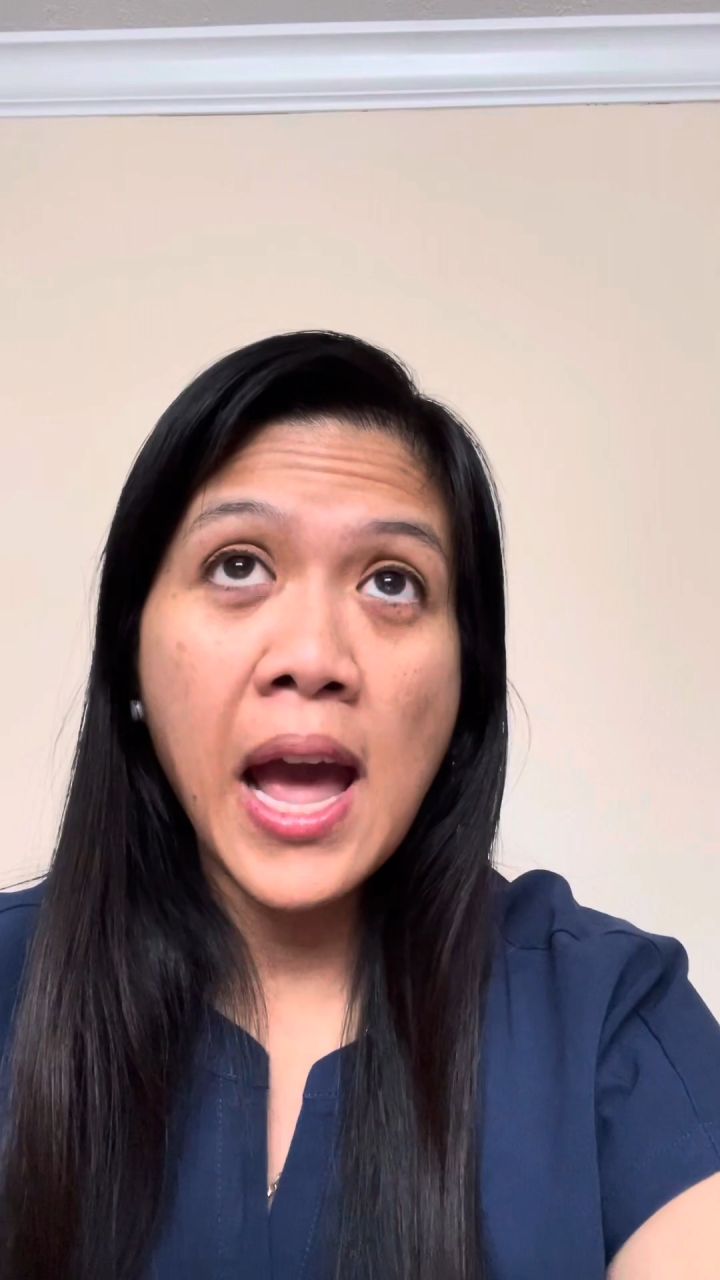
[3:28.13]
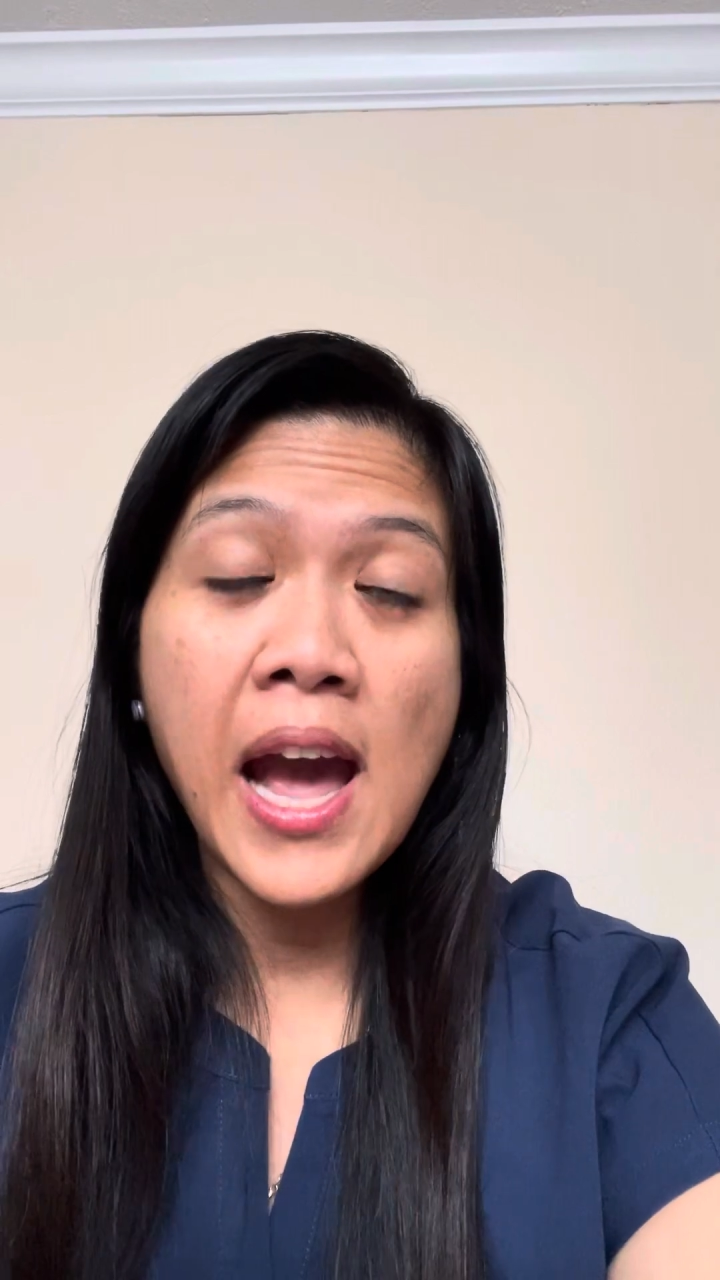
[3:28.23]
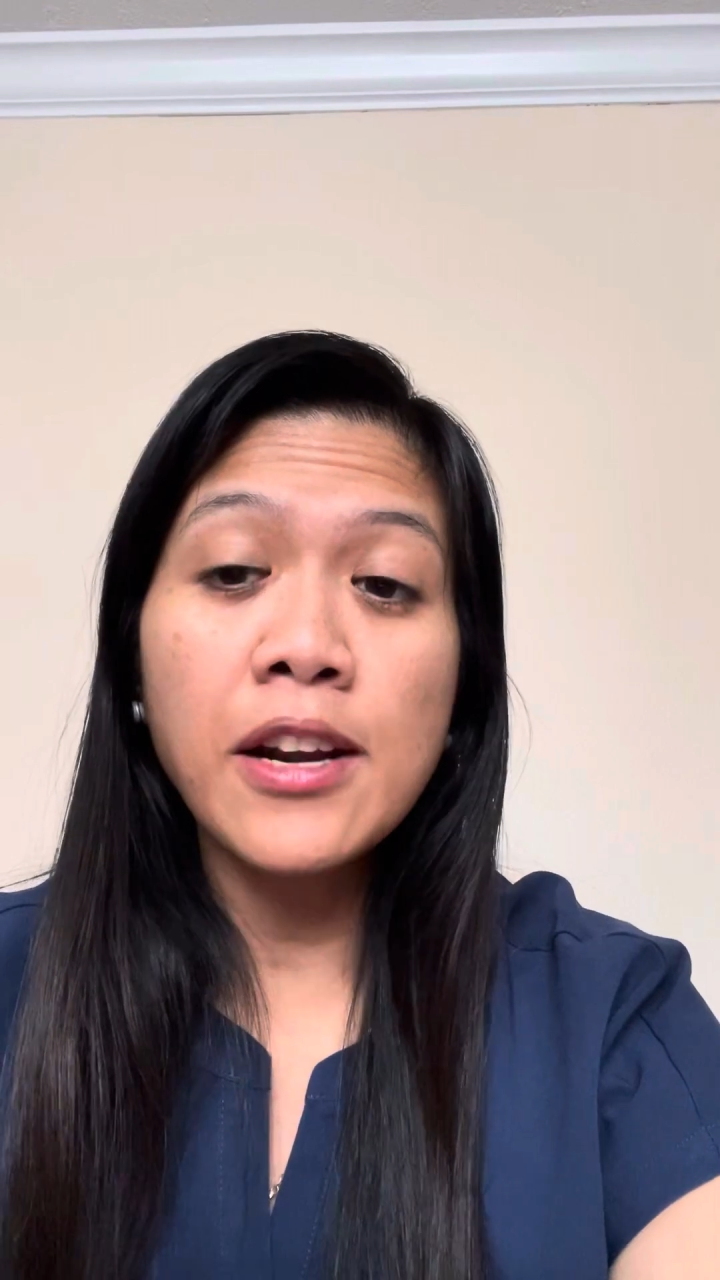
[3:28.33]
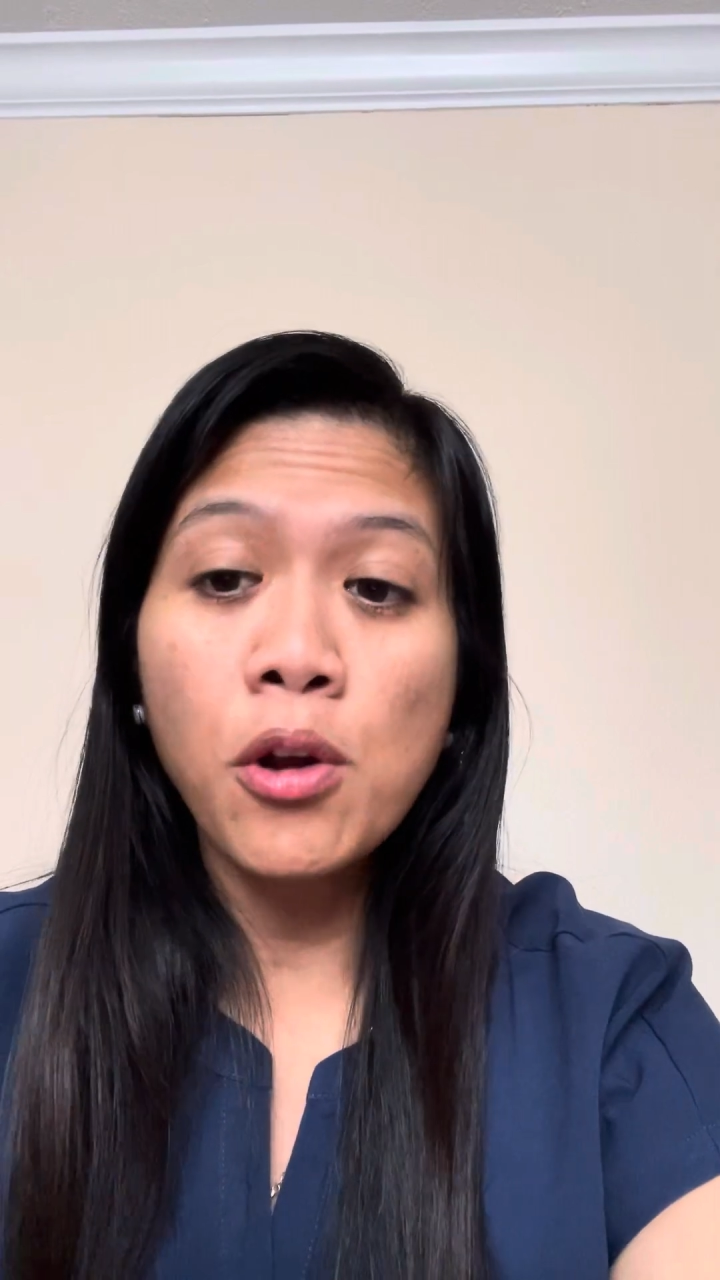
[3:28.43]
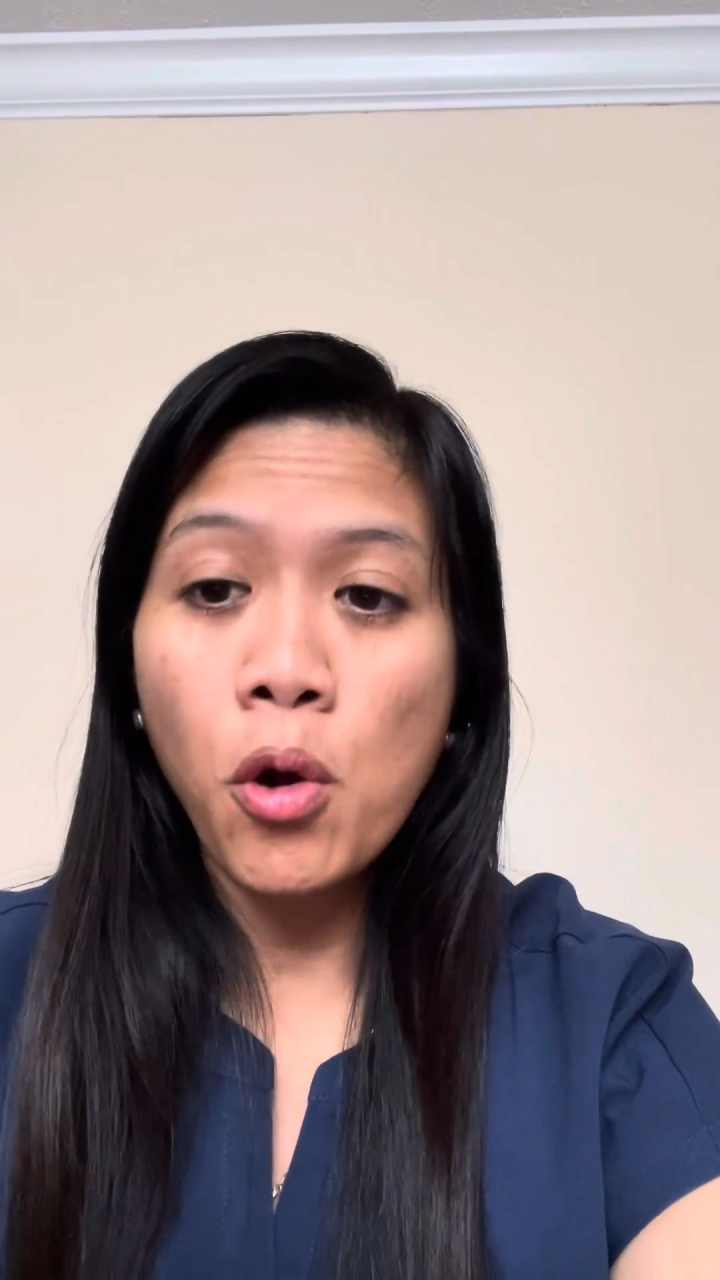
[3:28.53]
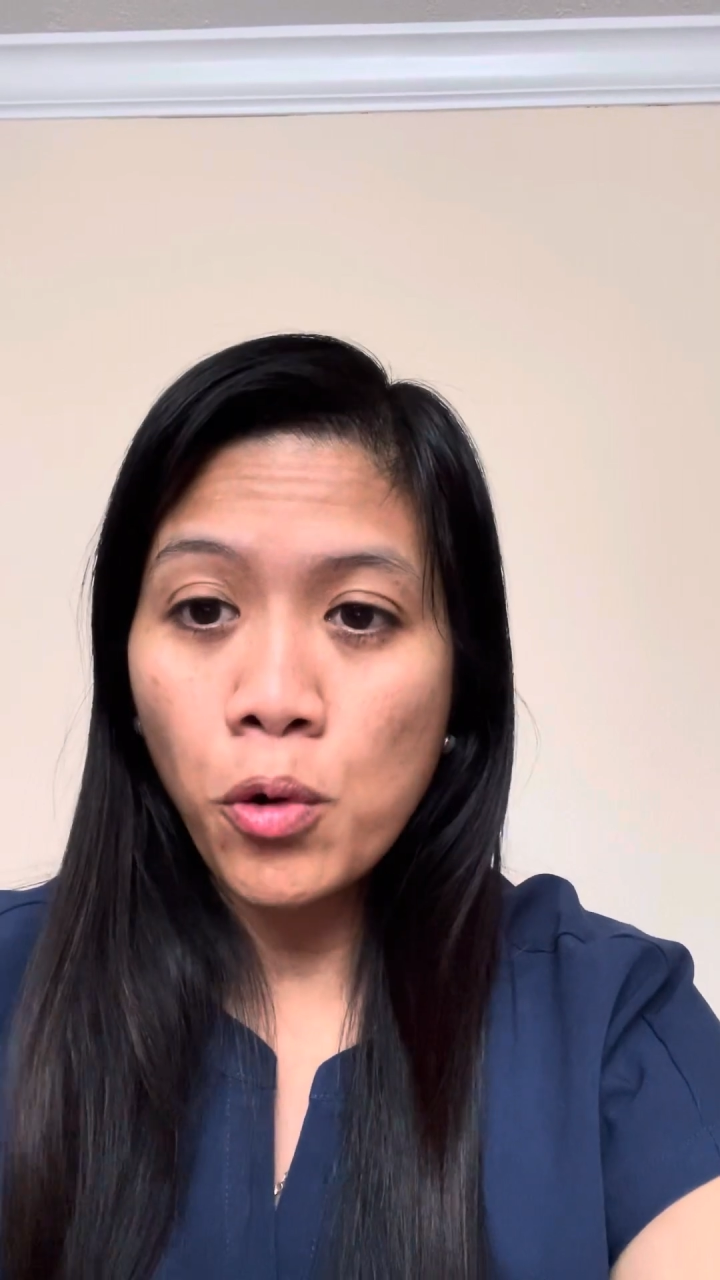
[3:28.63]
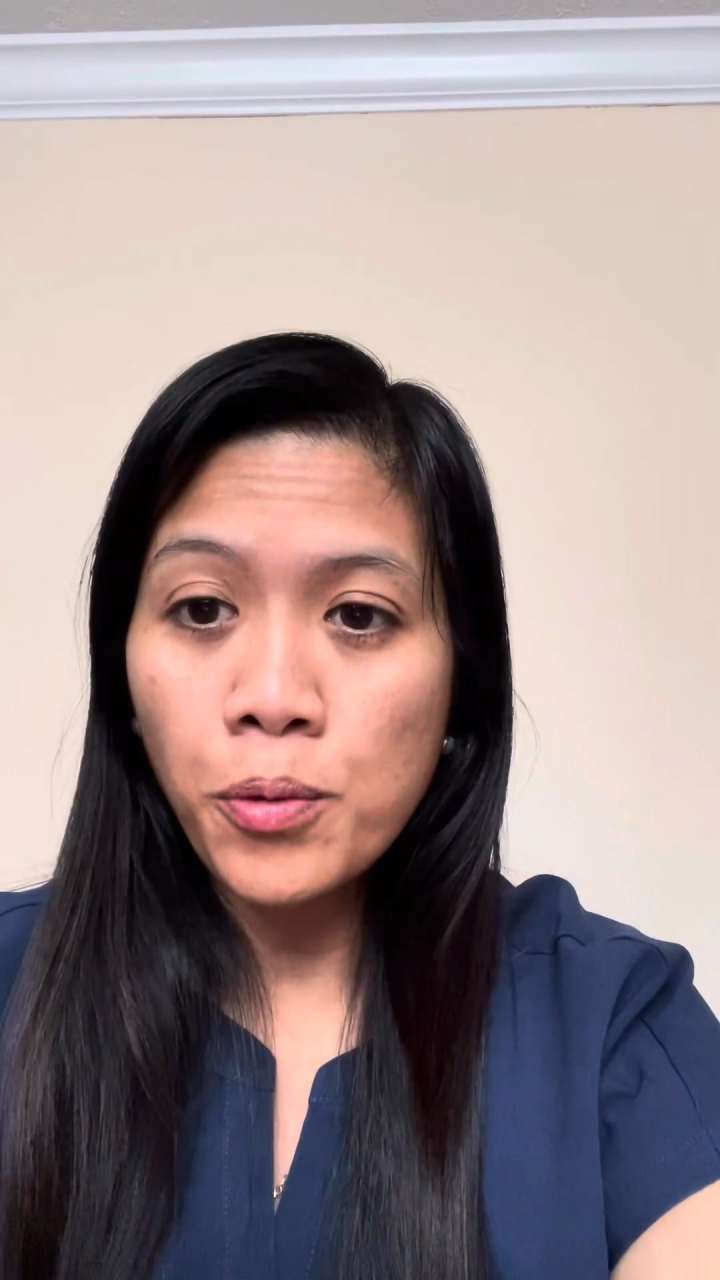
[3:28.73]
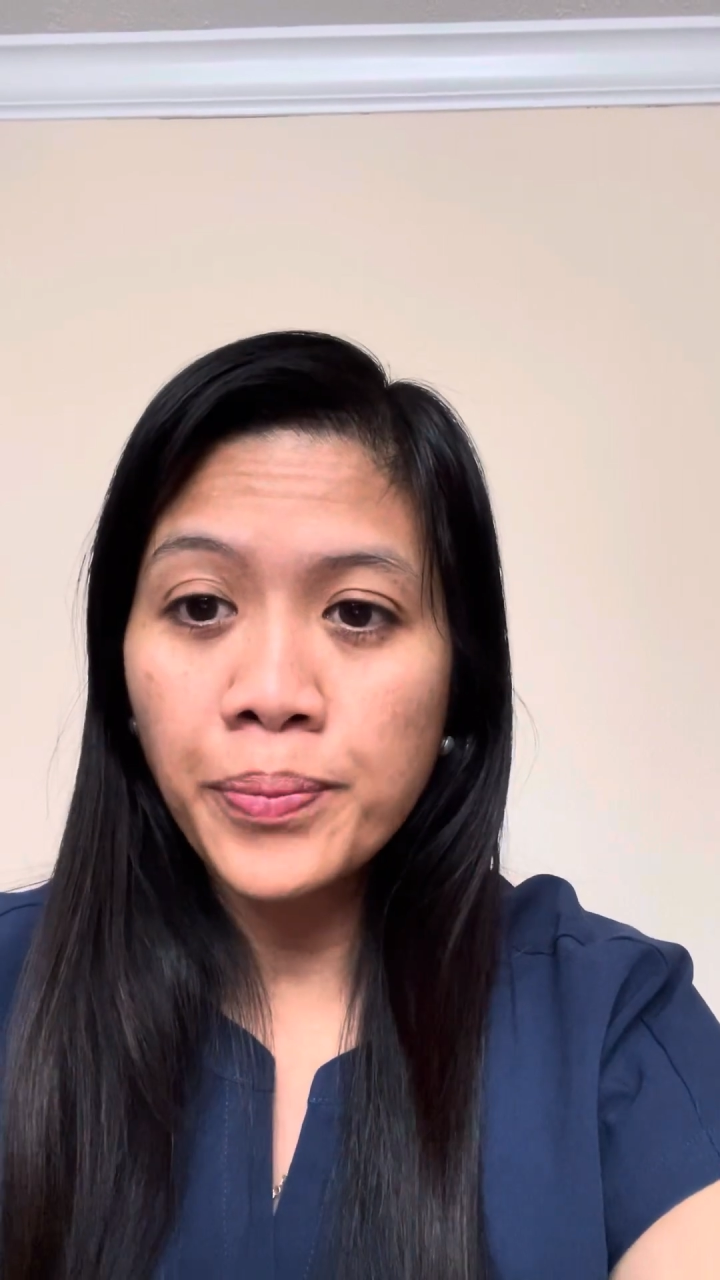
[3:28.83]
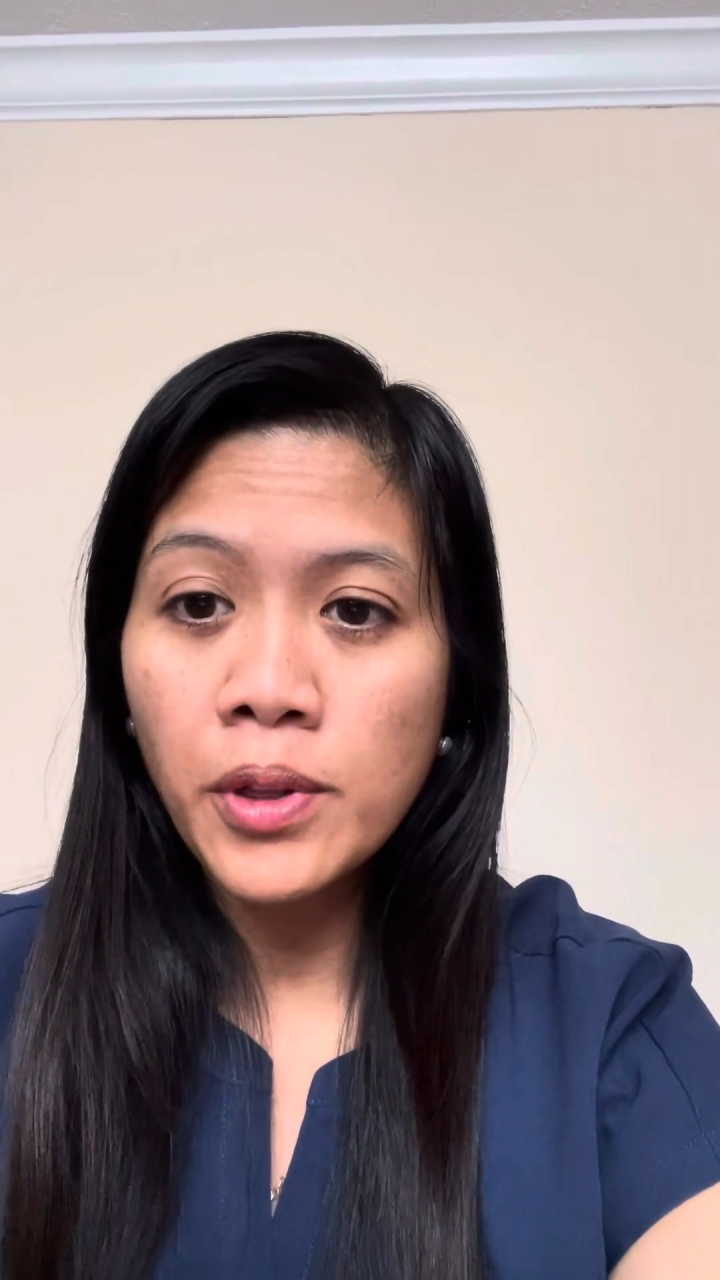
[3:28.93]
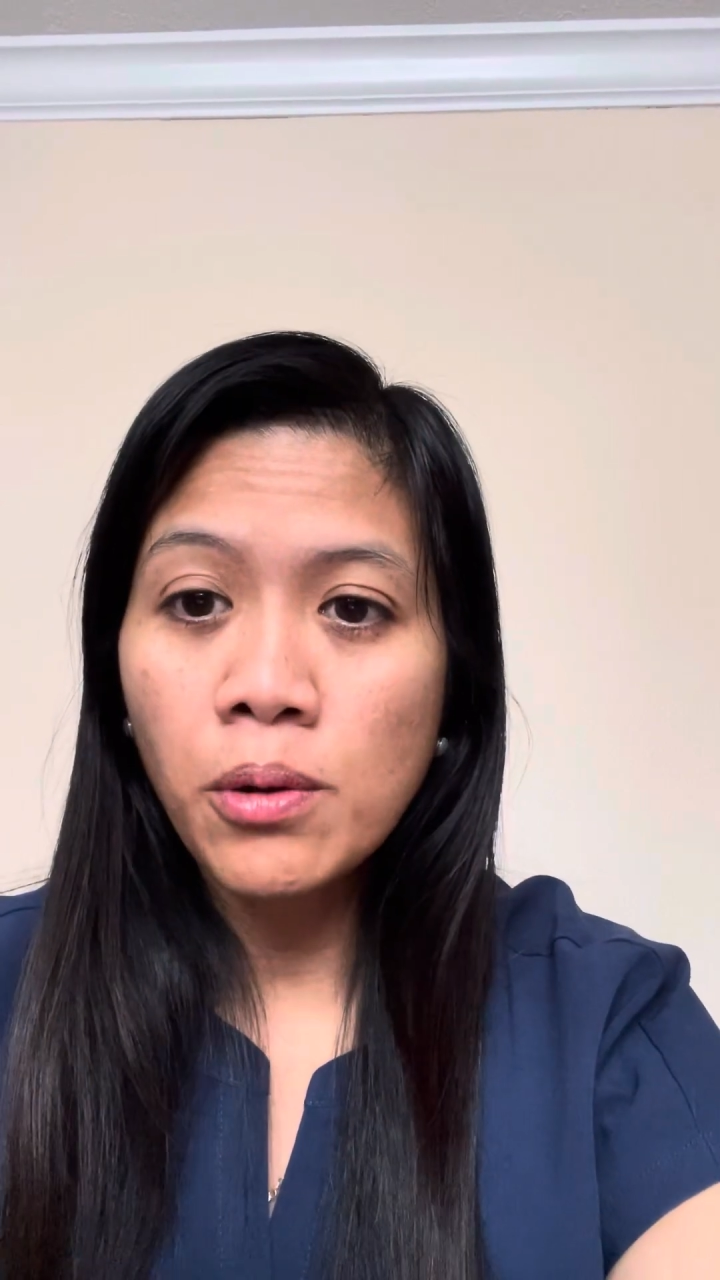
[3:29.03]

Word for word: at home